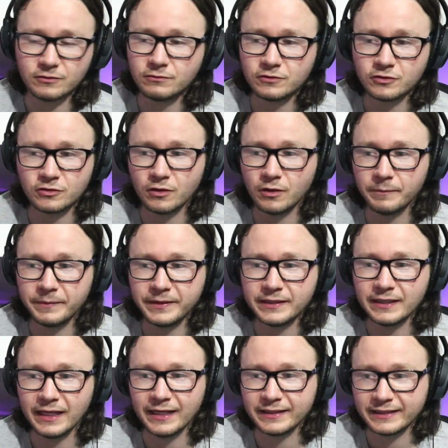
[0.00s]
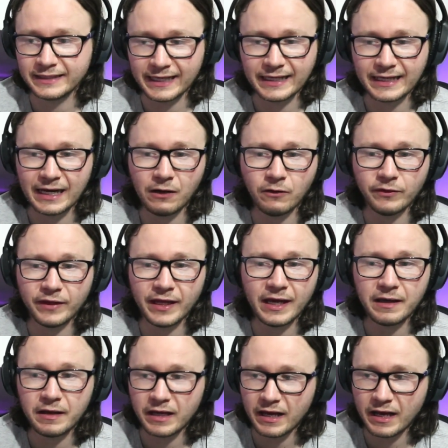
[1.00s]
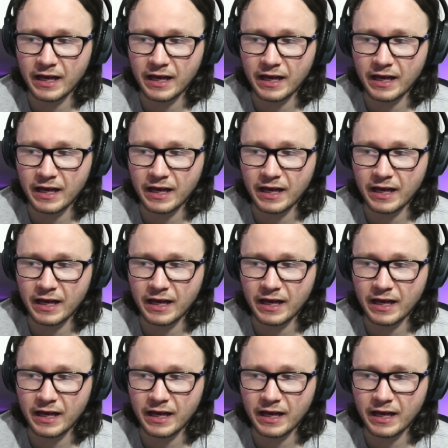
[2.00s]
Do you know what I mean? Like, get it out there.